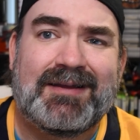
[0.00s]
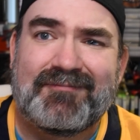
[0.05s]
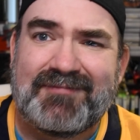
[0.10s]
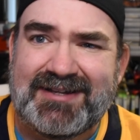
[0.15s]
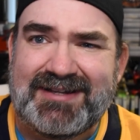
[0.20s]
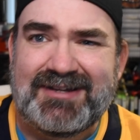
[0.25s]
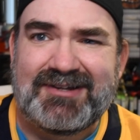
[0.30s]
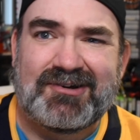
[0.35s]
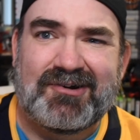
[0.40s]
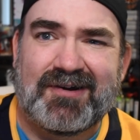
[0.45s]
If
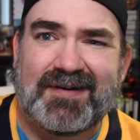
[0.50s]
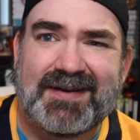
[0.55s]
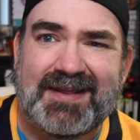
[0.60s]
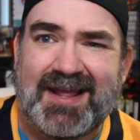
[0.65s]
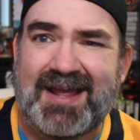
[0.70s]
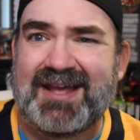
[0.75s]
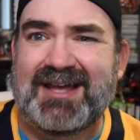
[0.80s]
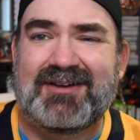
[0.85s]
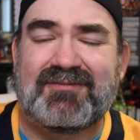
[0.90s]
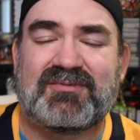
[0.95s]
I didn't already
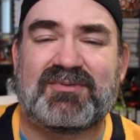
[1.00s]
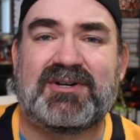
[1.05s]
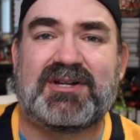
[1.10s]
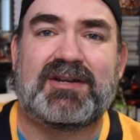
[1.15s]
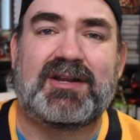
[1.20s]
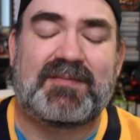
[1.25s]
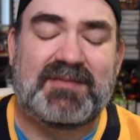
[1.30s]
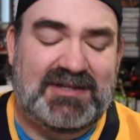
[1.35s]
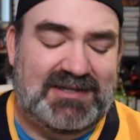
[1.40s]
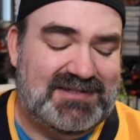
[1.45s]
have
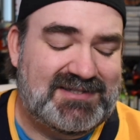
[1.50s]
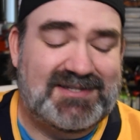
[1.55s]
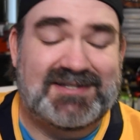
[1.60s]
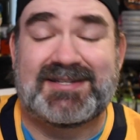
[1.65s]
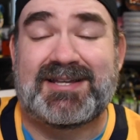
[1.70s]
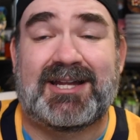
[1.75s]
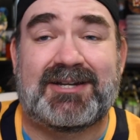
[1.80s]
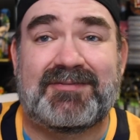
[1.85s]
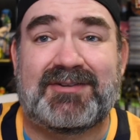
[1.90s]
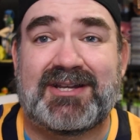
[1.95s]
one, I mean, it's
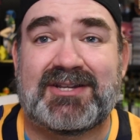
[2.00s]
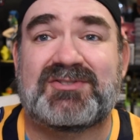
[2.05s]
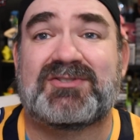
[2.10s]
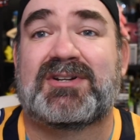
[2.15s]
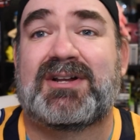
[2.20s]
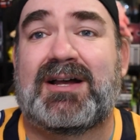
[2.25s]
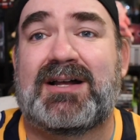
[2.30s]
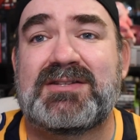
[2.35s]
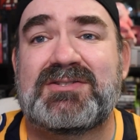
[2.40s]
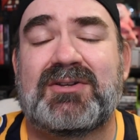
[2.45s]
just kind of an
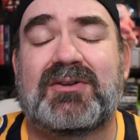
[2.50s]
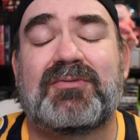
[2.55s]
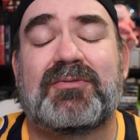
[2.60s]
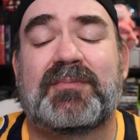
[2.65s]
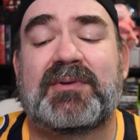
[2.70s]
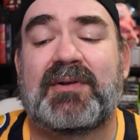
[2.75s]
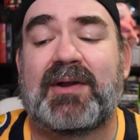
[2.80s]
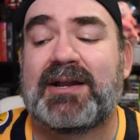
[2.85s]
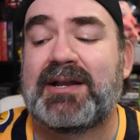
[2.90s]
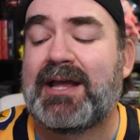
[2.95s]
extra console for
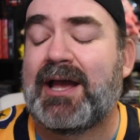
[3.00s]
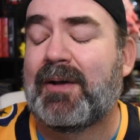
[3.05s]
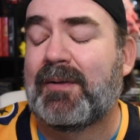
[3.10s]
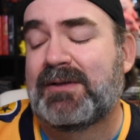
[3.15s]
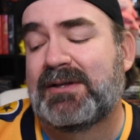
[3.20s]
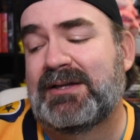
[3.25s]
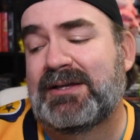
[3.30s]
me right now.